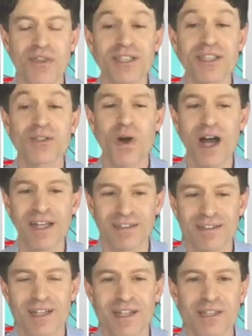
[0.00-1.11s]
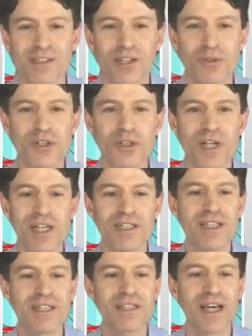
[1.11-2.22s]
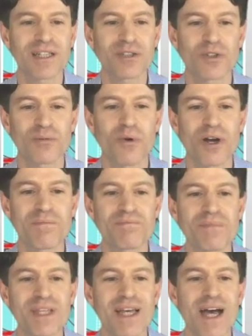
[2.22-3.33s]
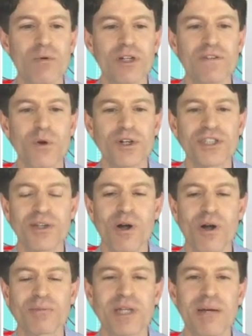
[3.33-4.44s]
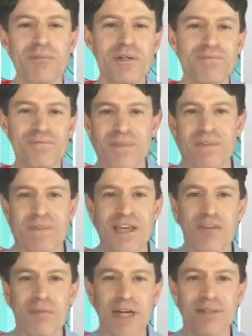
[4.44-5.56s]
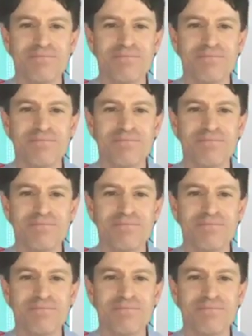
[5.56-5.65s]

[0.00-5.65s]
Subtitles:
This is one. So tune in to learn more. We look forward to seeing you all in September. Thank you, everybody.